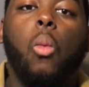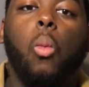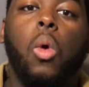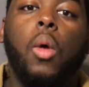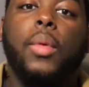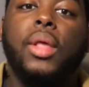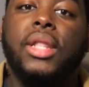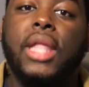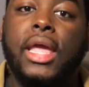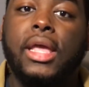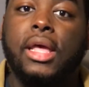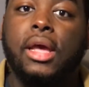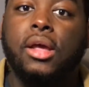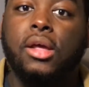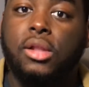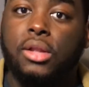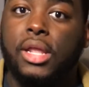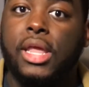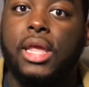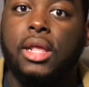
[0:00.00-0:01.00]
Women like a
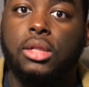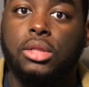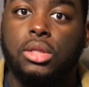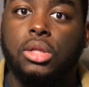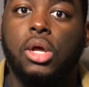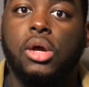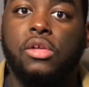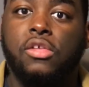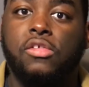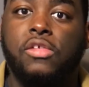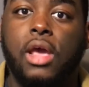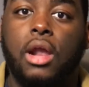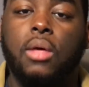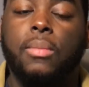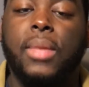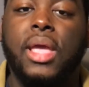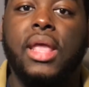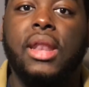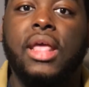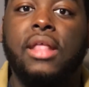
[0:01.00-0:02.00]
clean look,
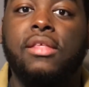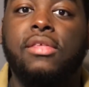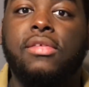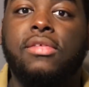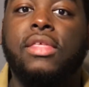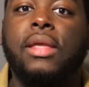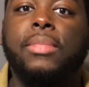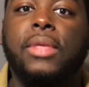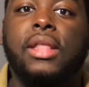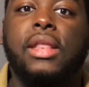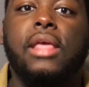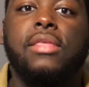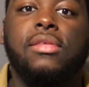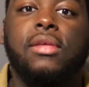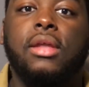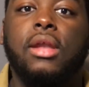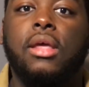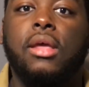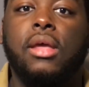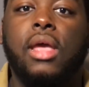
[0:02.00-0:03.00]
gentlemen, and this is something that's
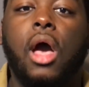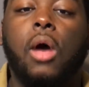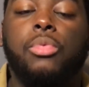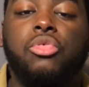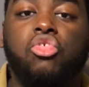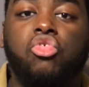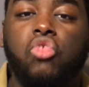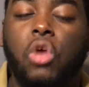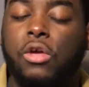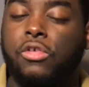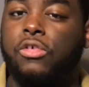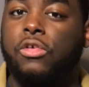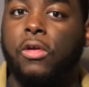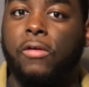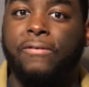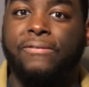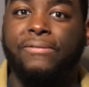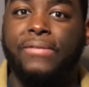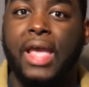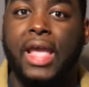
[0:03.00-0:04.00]
gonna help structure
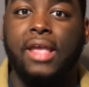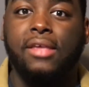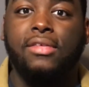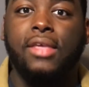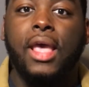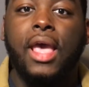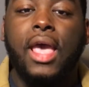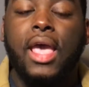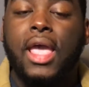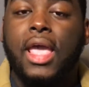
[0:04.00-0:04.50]
your face